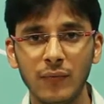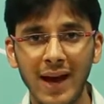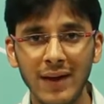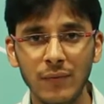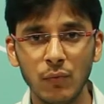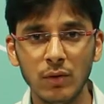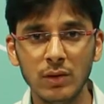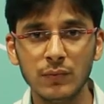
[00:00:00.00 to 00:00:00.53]

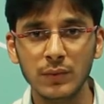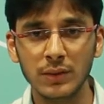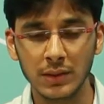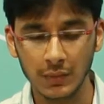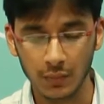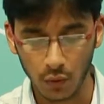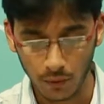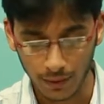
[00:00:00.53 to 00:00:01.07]
5 volts which
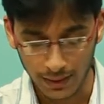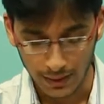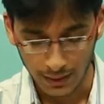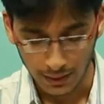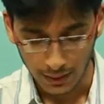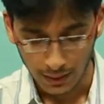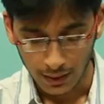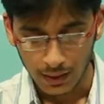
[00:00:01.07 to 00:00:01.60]
is
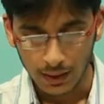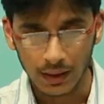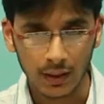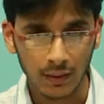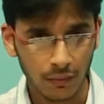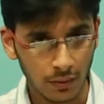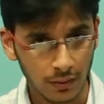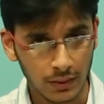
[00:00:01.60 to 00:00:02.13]
provided uh,
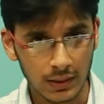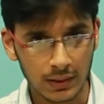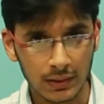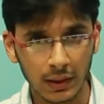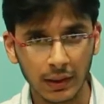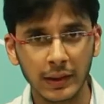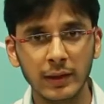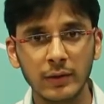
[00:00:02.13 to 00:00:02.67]
for this
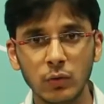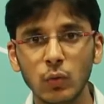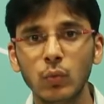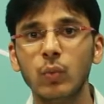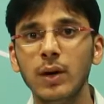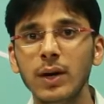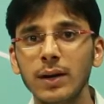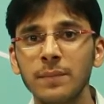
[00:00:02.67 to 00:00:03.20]
circuit to
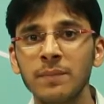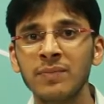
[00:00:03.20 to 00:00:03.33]
work